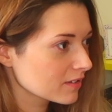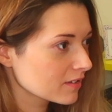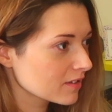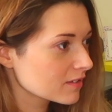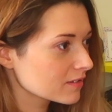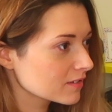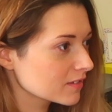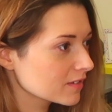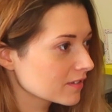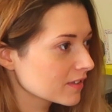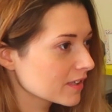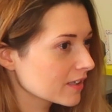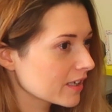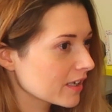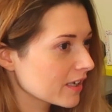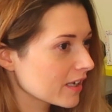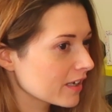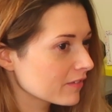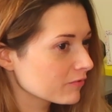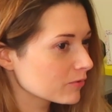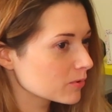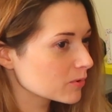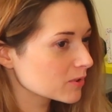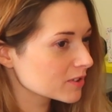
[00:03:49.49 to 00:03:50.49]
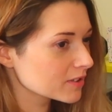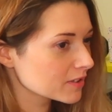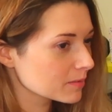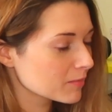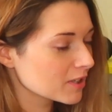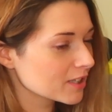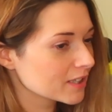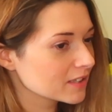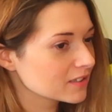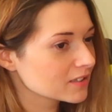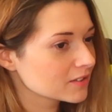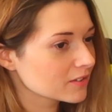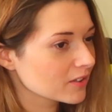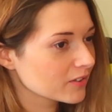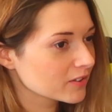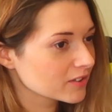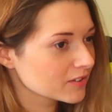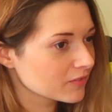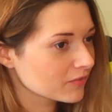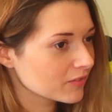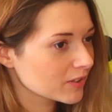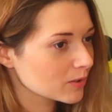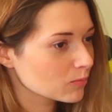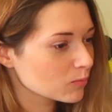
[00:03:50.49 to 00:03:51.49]
Not everyone's mind is going
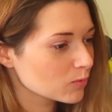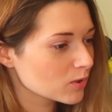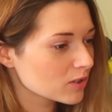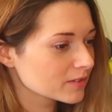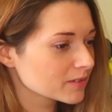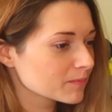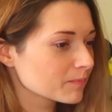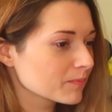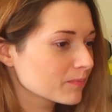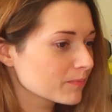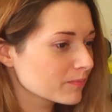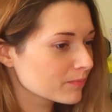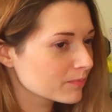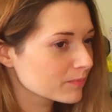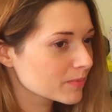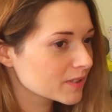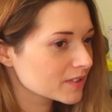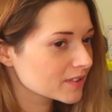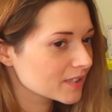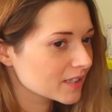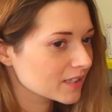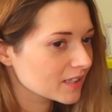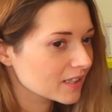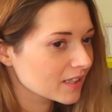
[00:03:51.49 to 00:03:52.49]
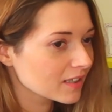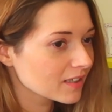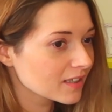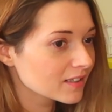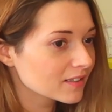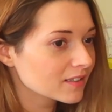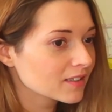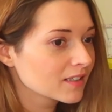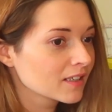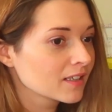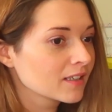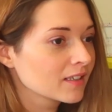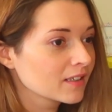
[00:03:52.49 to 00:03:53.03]
to fit one particular